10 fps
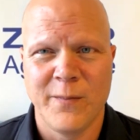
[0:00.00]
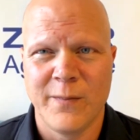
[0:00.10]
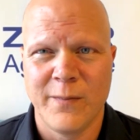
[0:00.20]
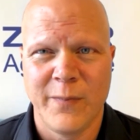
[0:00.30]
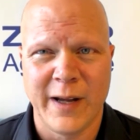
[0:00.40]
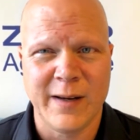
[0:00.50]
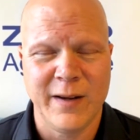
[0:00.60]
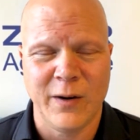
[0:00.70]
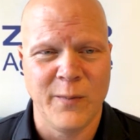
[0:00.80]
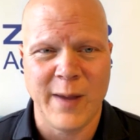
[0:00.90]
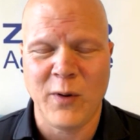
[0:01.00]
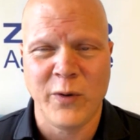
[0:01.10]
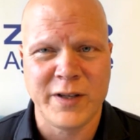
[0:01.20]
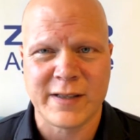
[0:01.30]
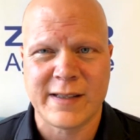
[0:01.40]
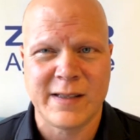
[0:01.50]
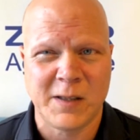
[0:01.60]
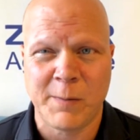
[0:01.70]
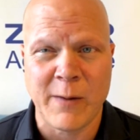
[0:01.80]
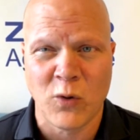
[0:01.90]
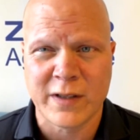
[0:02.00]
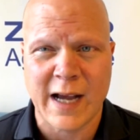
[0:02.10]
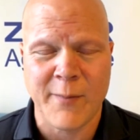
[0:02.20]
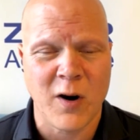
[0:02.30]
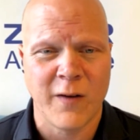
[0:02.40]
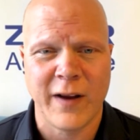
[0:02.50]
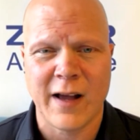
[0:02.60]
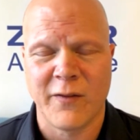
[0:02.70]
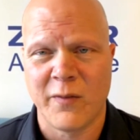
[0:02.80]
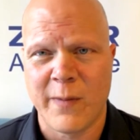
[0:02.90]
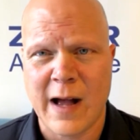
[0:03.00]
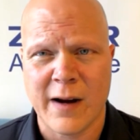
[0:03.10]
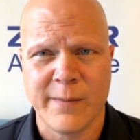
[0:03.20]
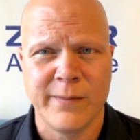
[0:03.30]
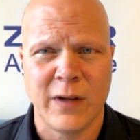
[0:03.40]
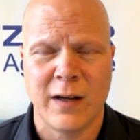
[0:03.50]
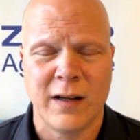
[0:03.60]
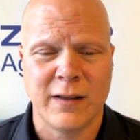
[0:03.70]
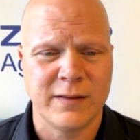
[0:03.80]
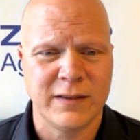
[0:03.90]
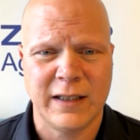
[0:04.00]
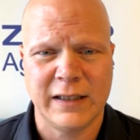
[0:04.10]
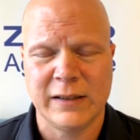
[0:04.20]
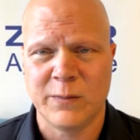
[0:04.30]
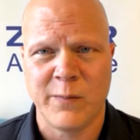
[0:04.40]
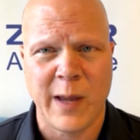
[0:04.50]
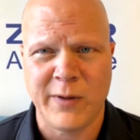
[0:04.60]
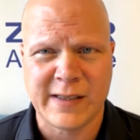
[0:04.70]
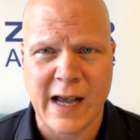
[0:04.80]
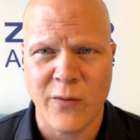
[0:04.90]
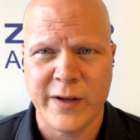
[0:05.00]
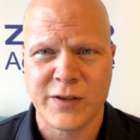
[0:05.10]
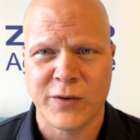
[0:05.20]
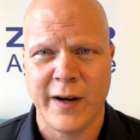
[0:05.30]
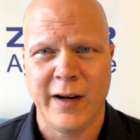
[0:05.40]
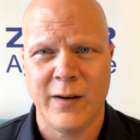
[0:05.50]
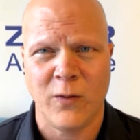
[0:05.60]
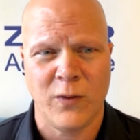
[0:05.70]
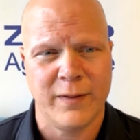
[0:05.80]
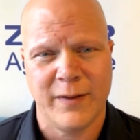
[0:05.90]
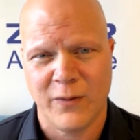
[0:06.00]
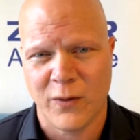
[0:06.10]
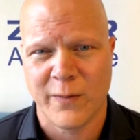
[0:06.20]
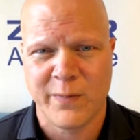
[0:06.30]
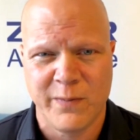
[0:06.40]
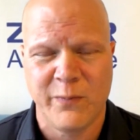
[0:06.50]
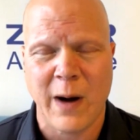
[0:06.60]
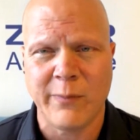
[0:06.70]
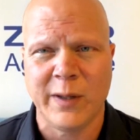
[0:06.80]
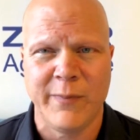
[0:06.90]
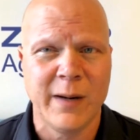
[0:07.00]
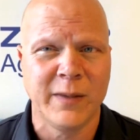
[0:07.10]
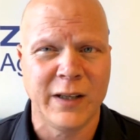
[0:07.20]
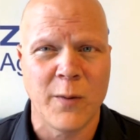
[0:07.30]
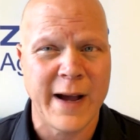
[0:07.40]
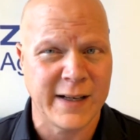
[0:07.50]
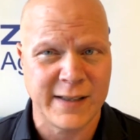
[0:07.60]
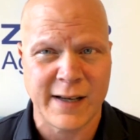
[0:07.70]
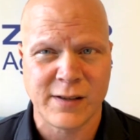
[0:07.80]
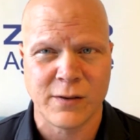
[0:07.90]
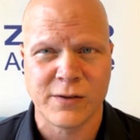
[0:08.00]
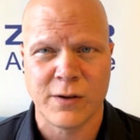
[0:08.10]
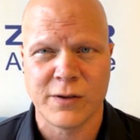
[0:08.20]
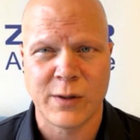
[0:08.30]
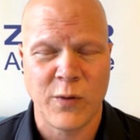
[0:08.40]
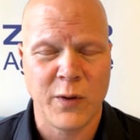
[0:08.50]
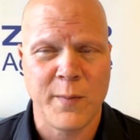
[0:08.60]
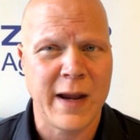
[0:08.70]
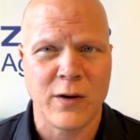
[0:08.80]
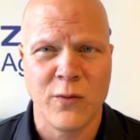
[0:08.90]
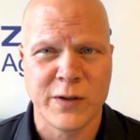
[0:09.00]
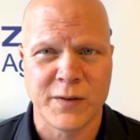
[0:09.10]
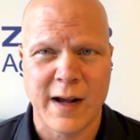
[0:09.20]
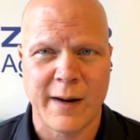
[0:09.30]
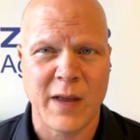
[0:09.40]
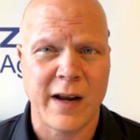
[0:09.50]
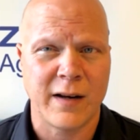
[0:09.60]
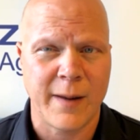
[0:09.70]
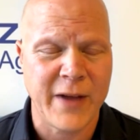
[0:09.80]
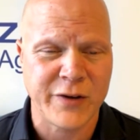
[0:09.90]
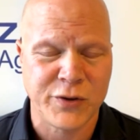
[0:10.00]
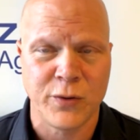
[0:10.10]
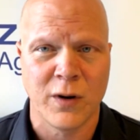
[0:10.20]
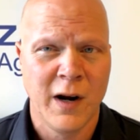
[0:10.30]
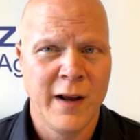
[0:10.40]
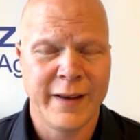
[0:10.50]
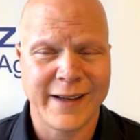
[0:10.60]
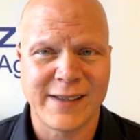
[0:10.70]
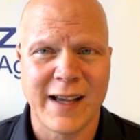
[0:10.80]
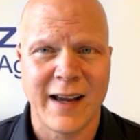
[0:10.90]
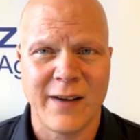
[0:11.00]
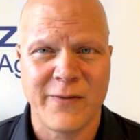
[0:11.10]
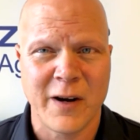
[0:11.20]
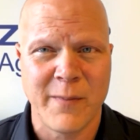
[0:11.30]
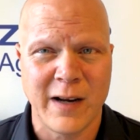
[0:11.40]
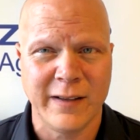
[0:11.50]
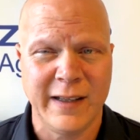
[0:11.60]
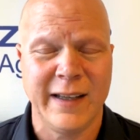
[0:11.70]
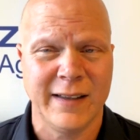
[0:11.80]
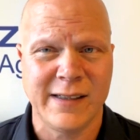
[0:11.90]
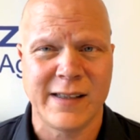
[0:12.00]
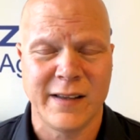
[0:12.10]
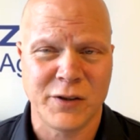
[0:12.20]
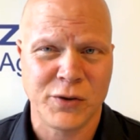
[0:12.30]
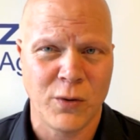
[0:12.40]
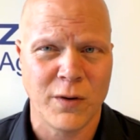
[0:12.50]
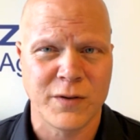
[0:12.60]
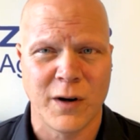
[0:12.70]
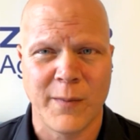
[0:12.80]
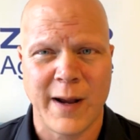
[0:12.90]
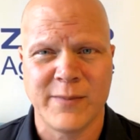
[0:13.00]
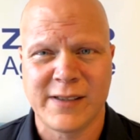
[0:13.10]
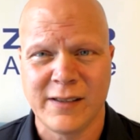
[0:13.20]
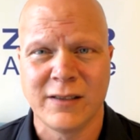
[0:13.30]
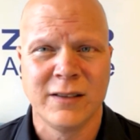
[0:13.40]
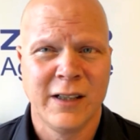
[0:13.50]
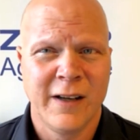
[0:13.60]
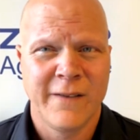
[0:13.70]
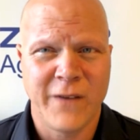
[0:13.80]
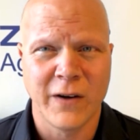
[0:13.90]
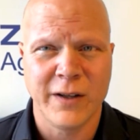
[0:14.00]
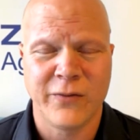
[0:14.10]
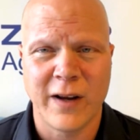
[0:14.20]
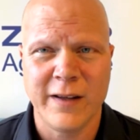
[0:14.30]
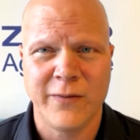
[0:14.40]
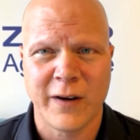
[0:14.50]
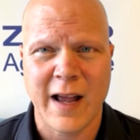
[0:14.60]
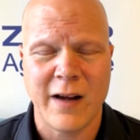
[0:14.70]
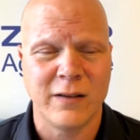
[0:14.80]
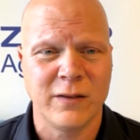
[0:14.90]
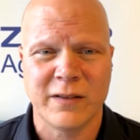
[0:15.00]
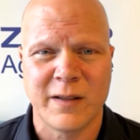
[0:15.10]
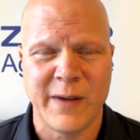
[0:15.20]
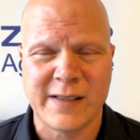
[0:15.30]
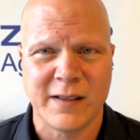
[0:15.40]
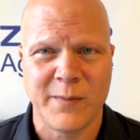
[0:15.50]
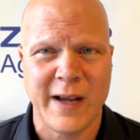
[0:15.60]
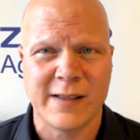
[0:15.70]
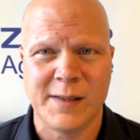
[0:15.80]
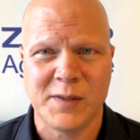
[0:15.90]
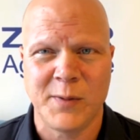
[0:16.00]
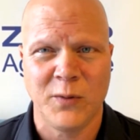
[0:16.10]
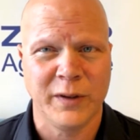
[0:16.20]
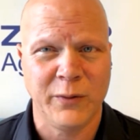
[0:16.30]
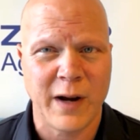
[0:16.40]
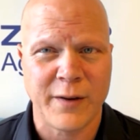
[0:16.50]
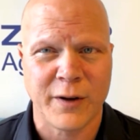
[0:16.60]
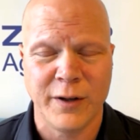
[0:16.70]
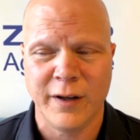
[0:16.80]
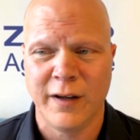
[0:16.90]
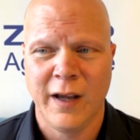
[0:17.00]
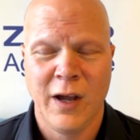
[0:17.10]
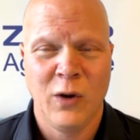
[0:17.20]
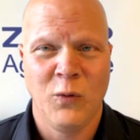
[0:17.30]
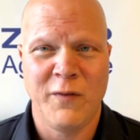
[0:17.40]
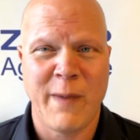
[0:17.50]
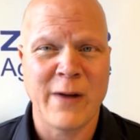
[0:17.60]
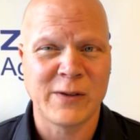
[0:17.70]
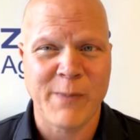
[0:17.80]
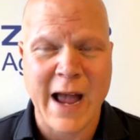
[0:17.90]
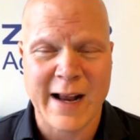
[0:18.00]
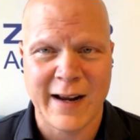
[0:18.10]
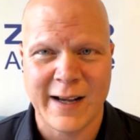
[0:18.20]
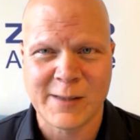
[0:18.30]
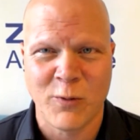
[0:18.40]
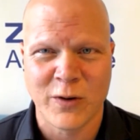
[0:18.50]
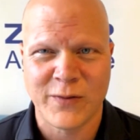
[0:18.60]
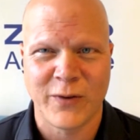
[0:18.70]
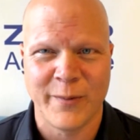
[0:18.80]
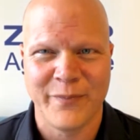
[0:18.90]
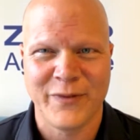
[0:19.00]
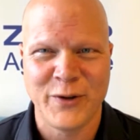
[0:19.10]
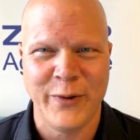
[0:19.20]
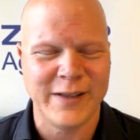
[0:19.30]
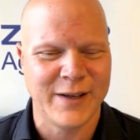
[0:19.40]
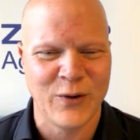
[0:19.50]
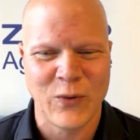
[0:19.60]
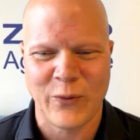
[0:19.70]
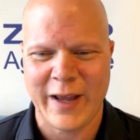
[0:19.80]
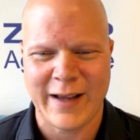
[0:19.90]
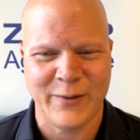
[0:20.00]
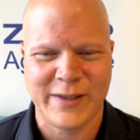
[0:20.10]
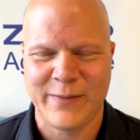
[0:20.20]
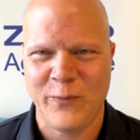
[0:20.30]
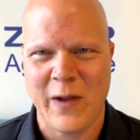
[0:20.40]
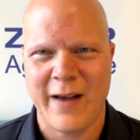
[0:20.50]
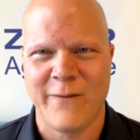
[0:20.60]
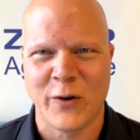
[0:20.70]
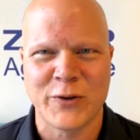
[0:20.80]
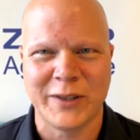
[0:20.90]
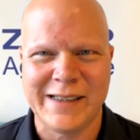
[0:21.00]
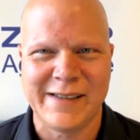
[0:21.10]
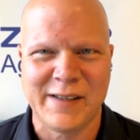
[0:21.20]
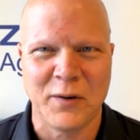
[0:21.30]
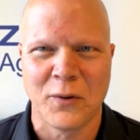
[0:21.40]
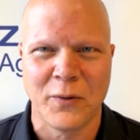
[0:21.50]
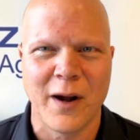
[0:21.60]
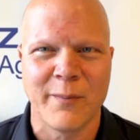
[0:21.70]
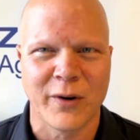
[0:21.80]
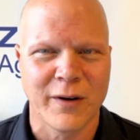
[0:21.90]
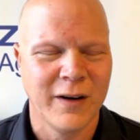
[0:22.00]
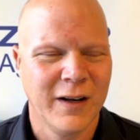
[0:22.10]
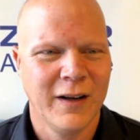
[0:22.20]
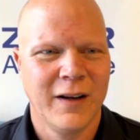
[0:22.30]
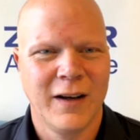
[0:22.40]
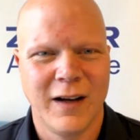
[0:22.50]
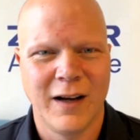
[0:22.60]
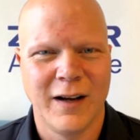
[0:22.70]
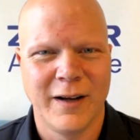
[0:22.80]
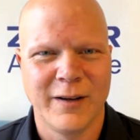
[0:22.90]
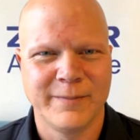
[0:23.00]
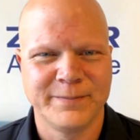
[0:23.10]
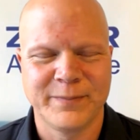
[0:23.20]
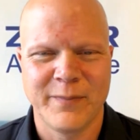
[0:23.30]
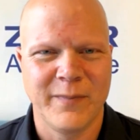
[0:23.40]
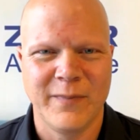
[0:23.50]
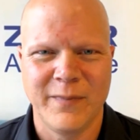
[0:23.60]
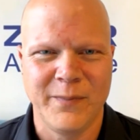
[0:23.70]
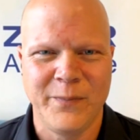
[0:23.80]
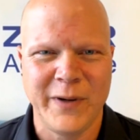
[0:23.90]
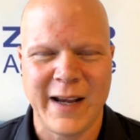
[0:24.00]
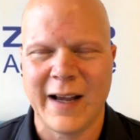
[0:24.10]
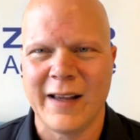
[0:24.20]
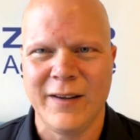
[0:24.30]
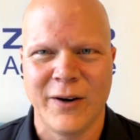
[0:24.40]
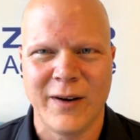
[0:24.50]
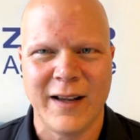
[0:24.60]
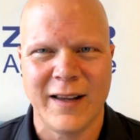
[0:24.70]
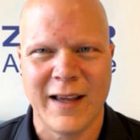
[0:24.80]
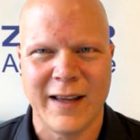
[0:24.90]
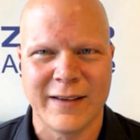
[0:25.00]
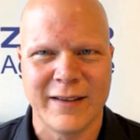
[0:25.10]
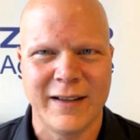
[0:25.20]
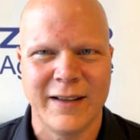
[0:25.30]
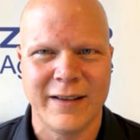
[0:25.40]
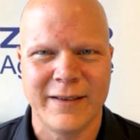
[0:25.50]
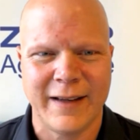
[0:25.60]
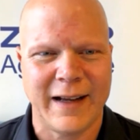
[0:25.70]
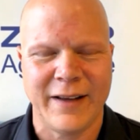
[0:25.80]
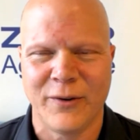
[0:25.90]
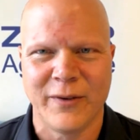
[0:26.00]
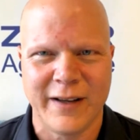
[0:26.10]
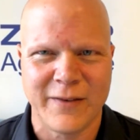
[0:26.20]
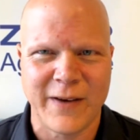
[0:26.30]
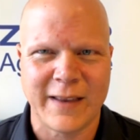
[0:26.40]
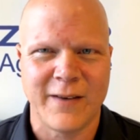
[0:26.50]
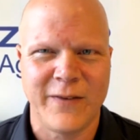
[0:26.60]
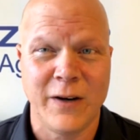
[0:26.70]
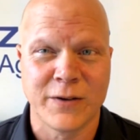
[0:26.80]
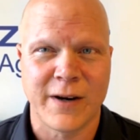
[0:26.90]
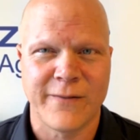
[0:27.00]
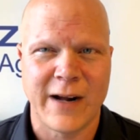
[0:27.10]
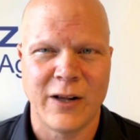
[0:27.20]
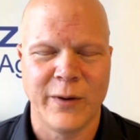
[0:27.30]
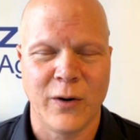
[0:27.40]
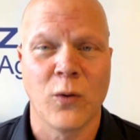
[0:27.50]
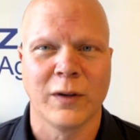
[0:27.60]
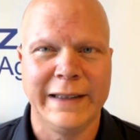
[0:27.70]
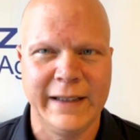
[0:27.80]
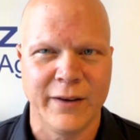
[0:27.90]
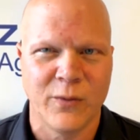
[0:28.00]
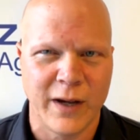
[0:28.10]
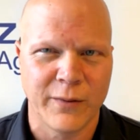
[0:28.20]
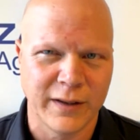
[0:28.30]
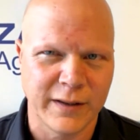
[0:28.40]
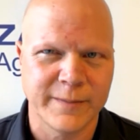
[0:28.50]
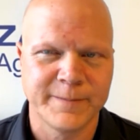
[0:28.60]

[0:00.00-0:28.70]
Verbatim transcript: But, you know, maybe we just spend more time carving out of a bottom, maybe sideways trade, or probably minimally go back and test those lows. Now, whether we make new ones or not, I'm not sure. Like I said, fundamentally, at least in the shorter term, I'm still fairly friendly for cattle. Domestic demand seems to be really rather good. We've bounced back on exports from 2 weeks ago when we had a virtually zero number. But yeah, you know, again, I don't like the fact that feeders aren't following or leading the way, really.